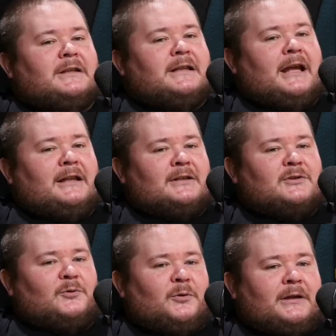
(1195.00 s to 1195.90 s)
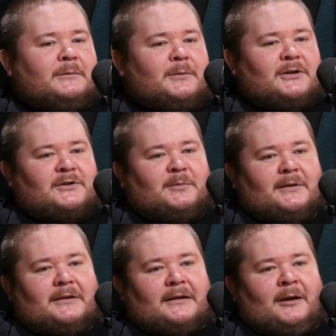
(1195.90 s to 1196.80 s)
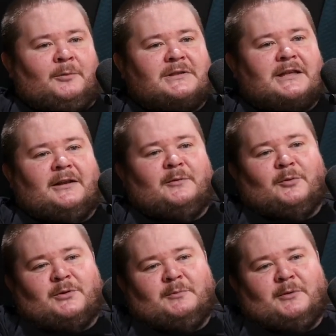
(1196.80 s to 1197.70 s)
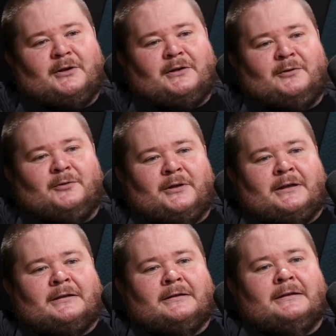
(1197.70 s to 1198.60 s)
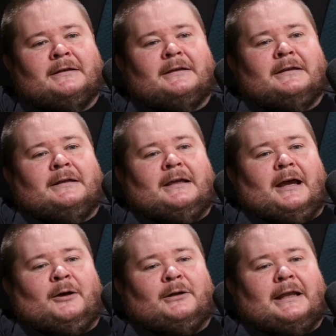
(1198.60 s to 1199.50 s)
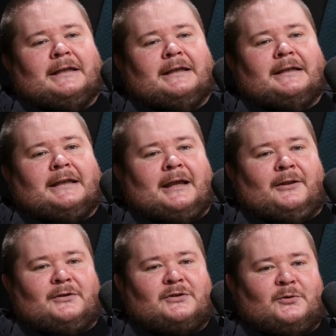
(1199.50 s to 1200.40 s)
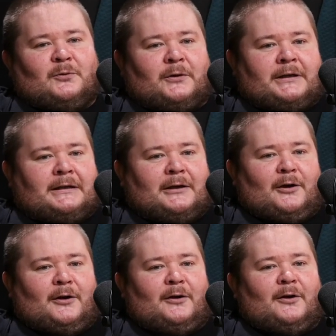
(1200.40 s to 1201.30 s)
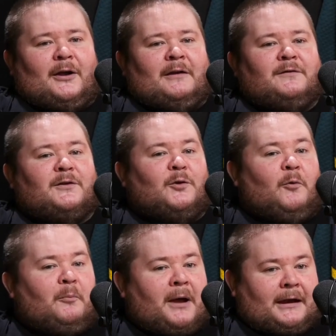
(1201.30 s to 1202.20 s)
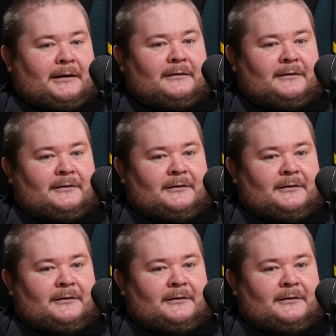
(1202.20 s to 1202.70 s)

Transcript: to tell a story, because I was telling the boys about it the other day. I would like you to tell the story, if you don't mind,